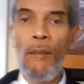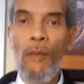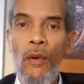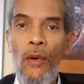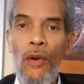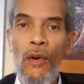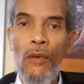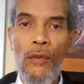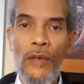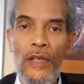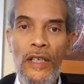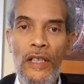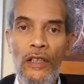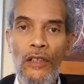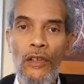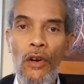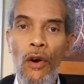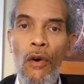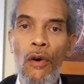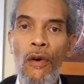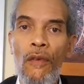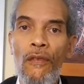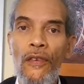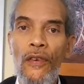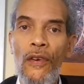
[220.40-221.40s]
more we can
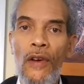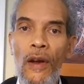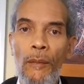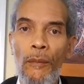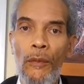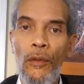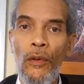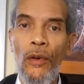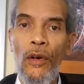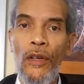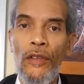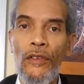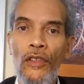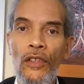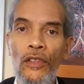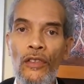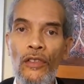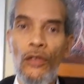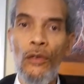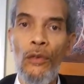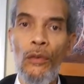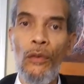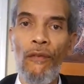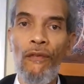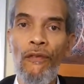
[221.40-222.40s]
go over. I'm going to
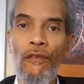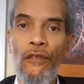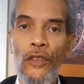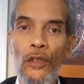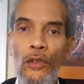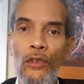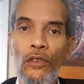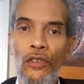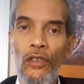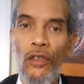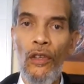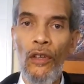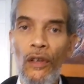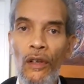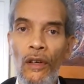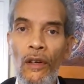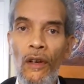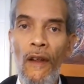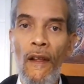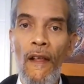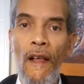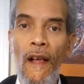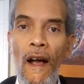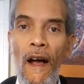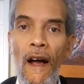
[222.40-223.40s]
do future
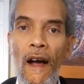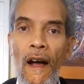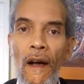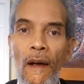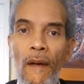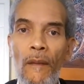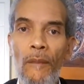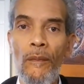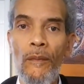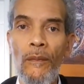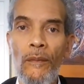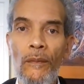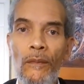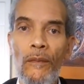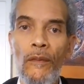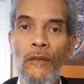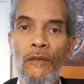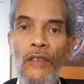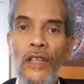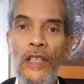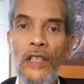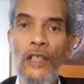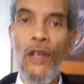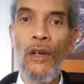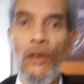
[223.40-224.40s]

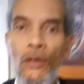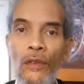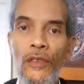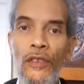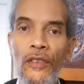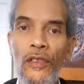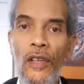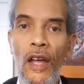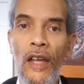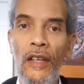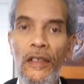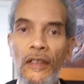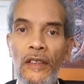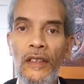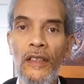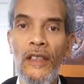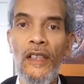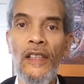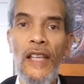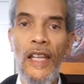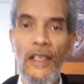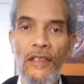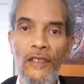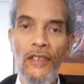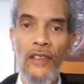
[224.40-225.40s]
videos on
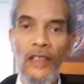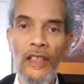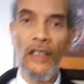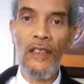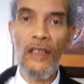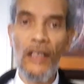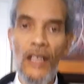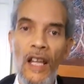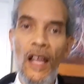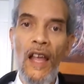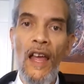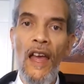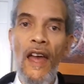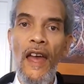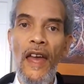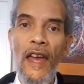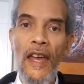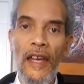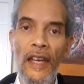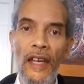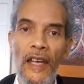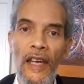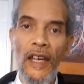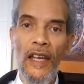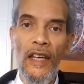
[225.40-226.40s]
cleansing,
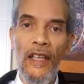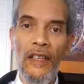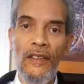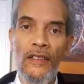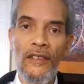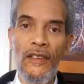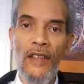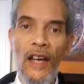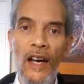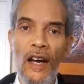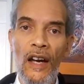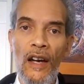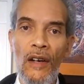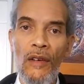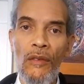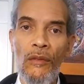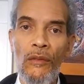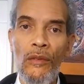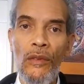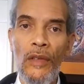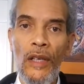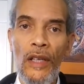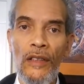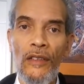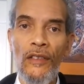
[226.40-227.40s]
and
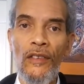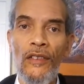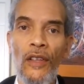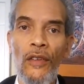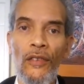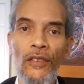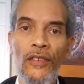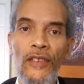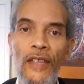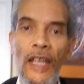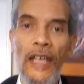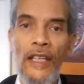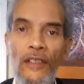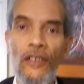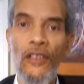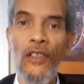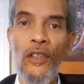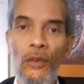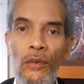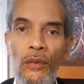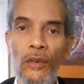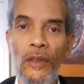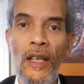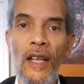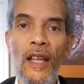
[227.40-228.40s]
so stay
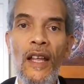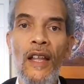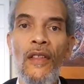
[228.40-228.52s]
tuned.